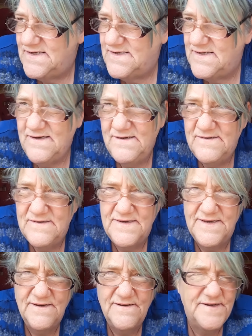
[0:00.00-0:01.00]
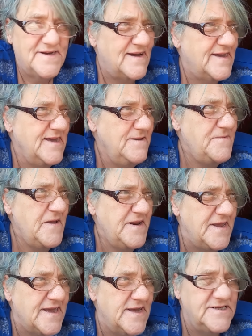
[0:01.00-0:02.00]
Oh, God. I keep
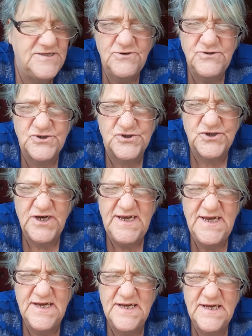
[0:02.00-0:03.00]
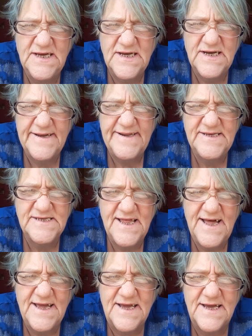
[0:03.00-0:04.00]
hearing kids on the street. And it's
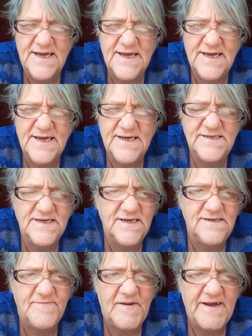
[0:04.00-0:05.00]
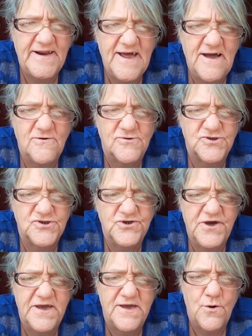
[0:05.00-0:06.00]
like, is kids playing out on the
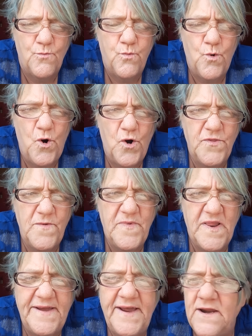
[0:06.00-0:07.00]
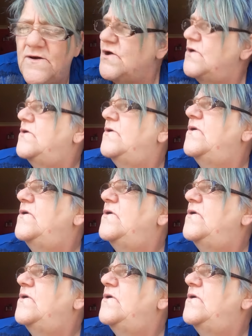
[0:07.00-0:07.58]
street? What are they playing at?